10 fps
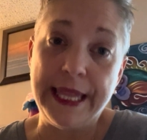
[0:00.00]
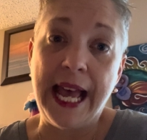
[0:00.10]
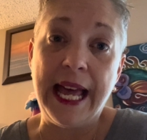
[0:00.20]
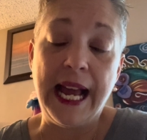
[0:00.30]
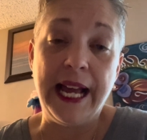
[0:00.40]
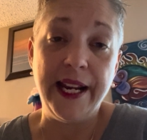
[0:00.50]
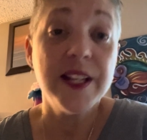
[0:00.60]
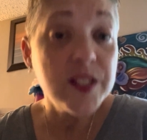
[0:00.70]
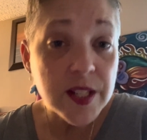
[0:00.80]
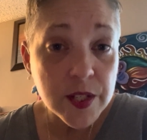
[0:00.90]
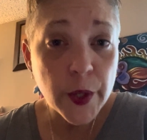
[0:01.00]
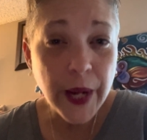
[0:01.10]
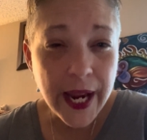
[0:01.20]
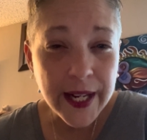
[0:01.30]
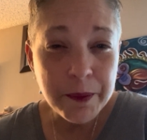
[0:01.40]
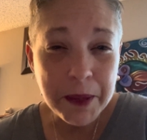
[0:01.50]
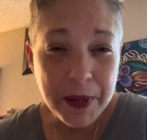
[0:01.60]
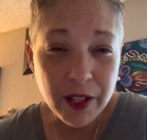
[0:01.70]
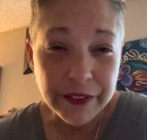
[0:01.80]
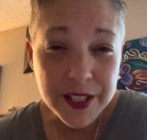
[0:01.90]
that I had dislocated my
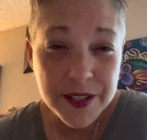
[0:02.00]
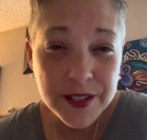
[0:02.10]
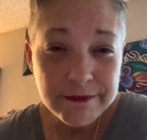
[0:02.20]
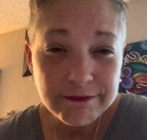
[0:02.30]
pelvis.